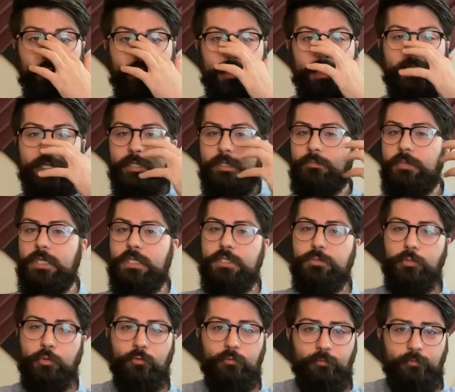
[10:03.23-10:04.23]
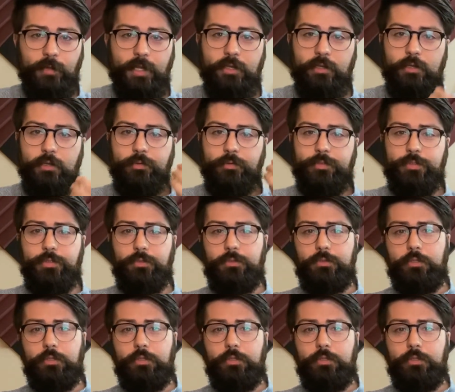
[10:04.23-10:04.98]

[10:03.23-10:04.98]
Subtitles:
needing to be spoon-fed notes or